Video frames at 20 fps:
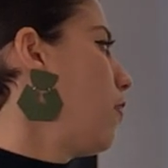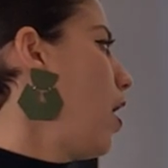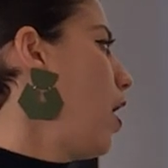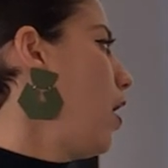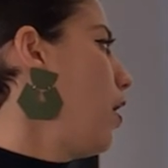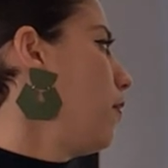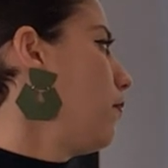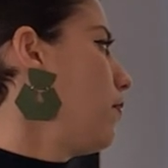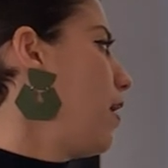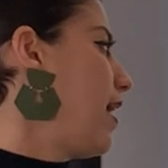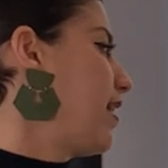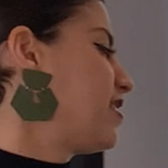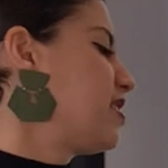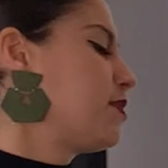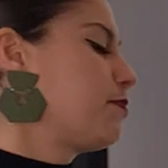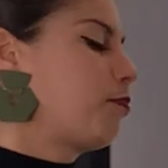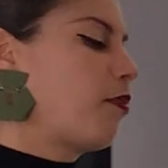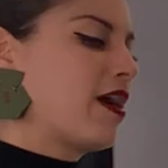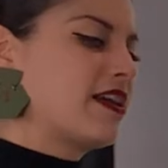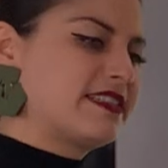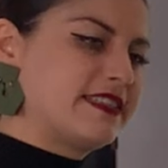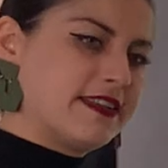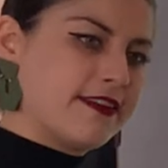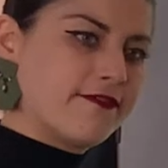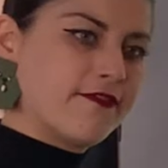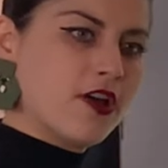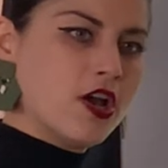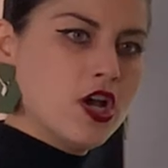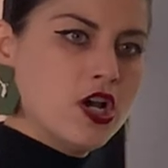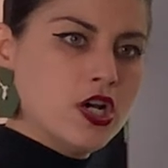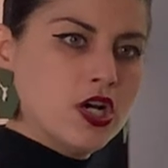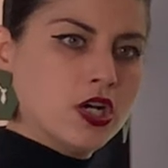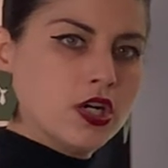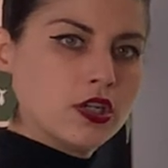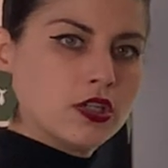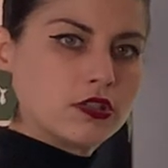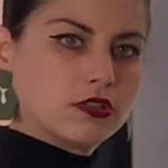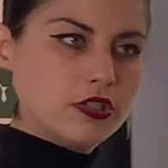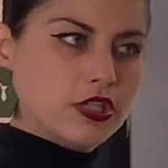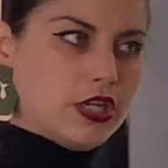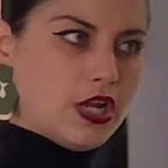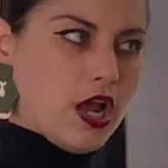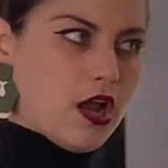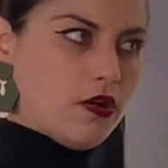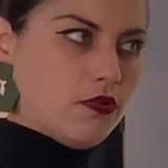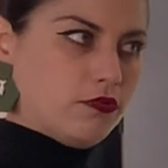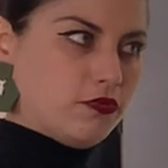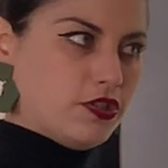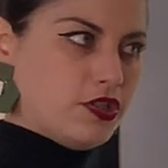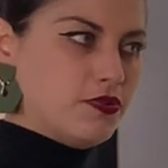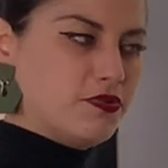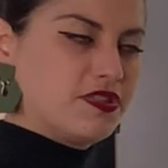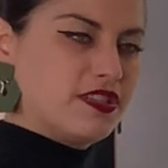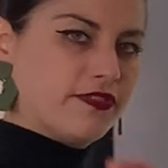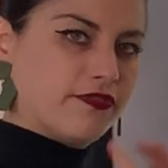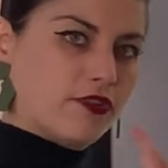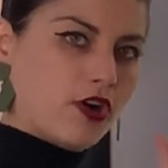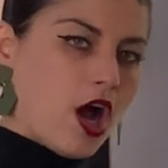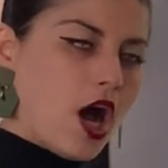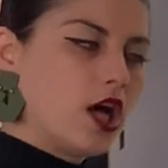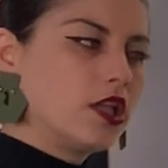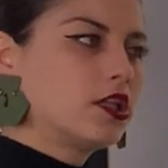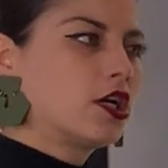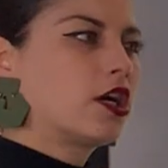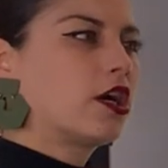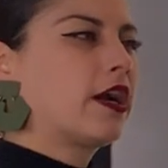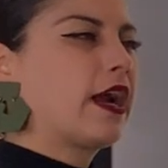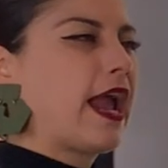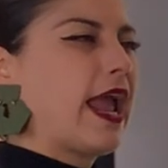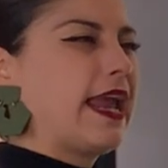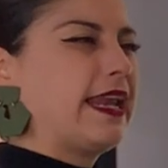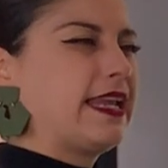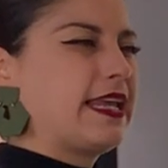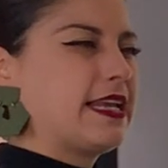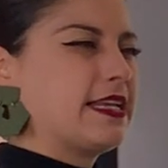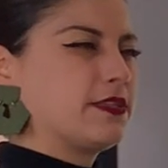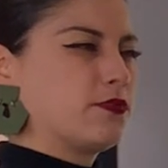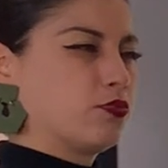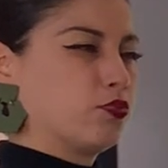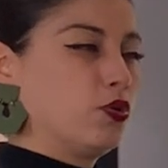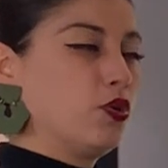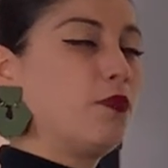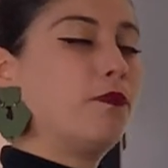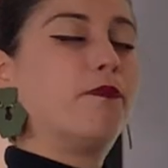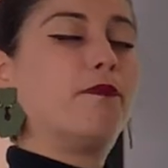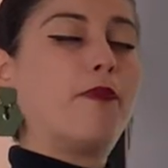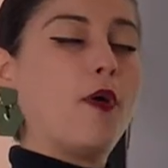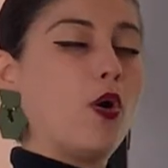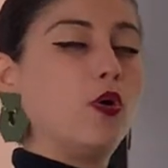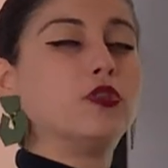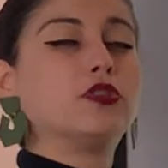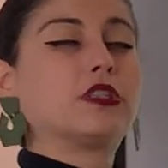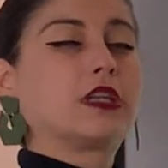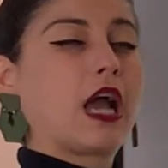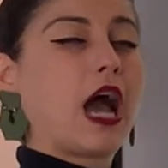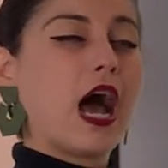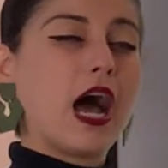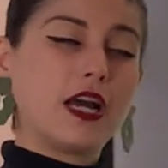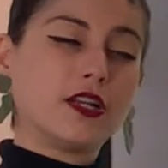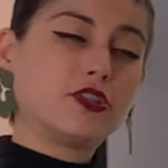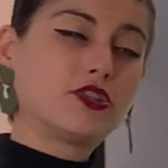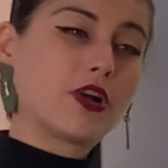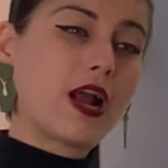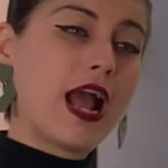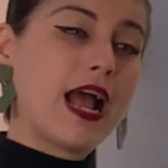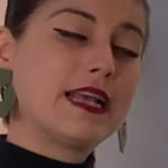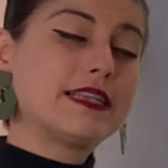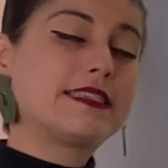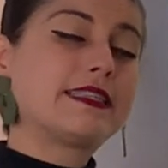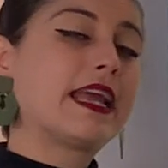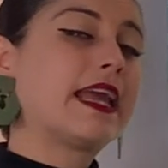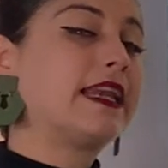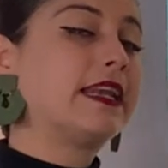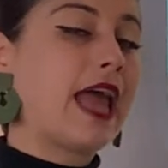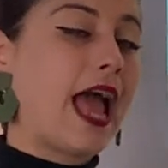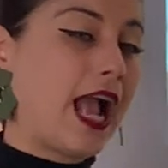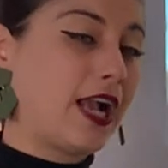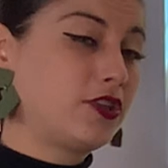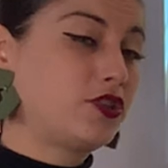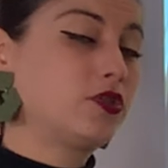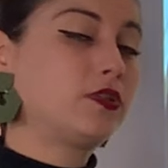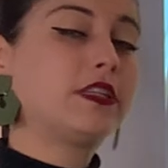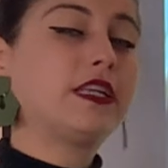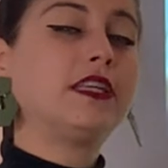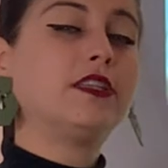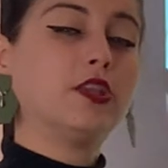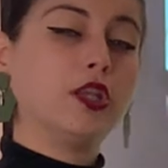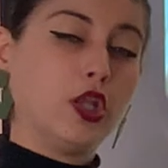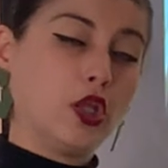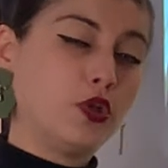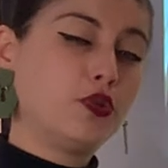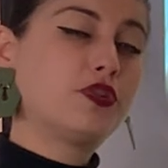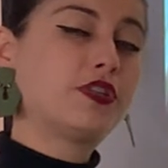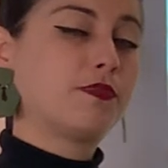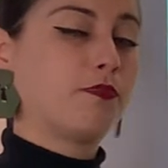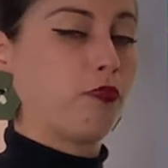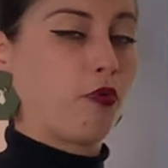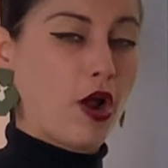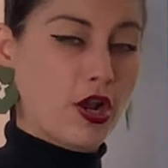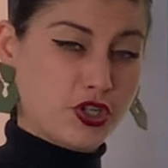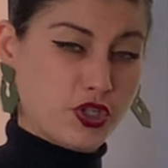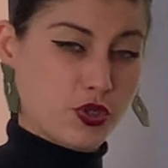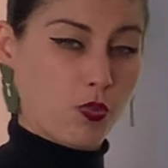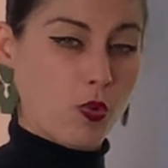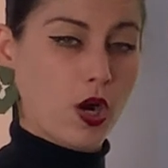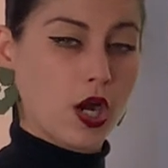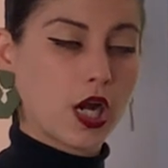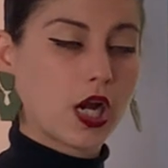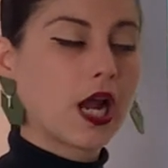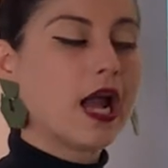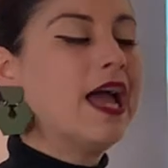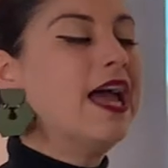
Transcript: uh, expressive, you know, use of color and his real bold contrast and actually loose brushwork.